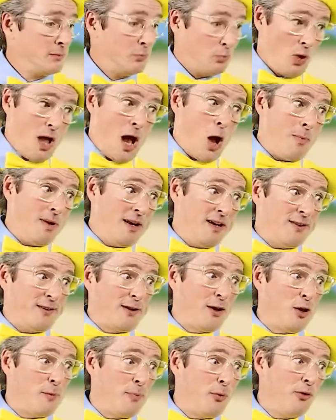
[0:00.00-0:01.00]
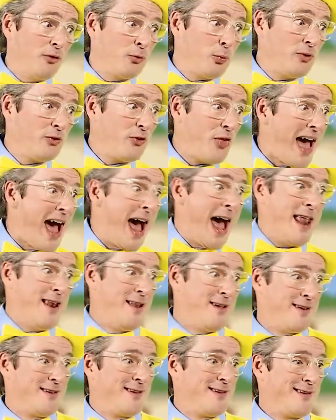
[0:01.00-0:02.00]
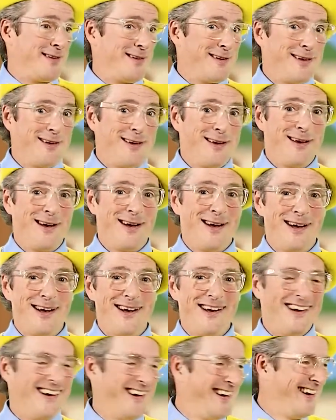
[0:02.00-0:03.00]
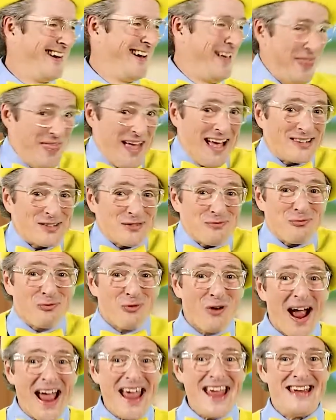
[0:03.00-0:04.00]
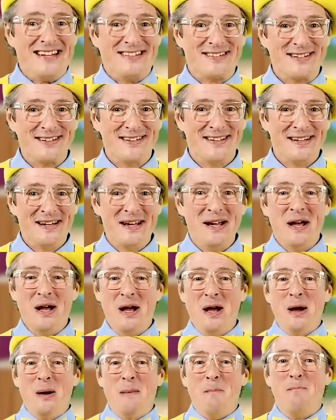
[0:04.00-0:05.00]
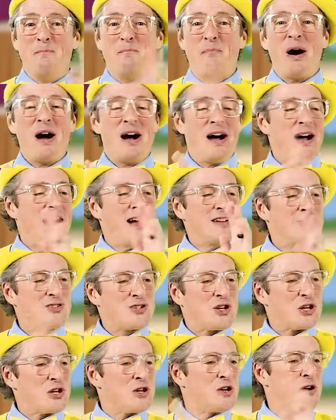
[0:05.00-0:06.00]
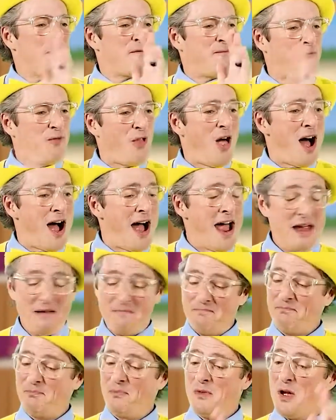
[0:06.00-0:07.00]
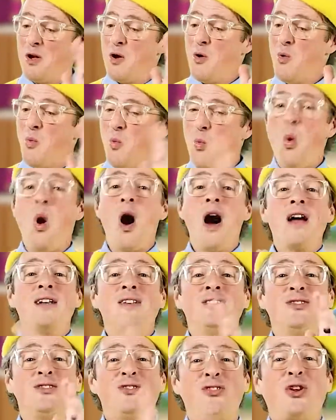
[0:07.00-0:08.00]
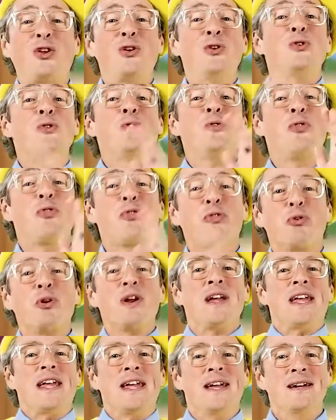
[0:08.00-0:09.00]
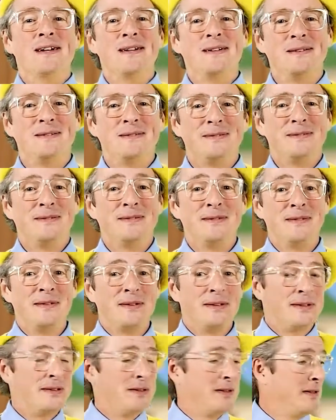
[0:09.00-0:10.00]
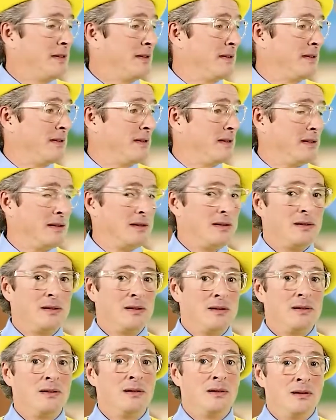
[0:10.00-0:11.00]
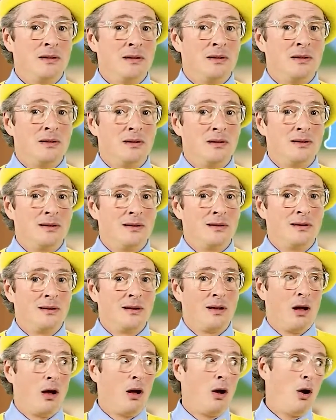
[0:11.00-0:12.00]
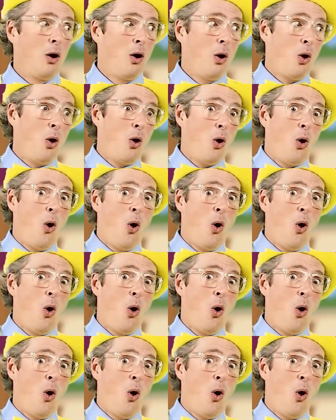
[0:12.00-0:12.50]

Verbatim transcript: Well, how many syllables was that? Three! That's right. Butterfly. One, two, three. Well, let's try a harder one, Mr. B. How about hippopotamus?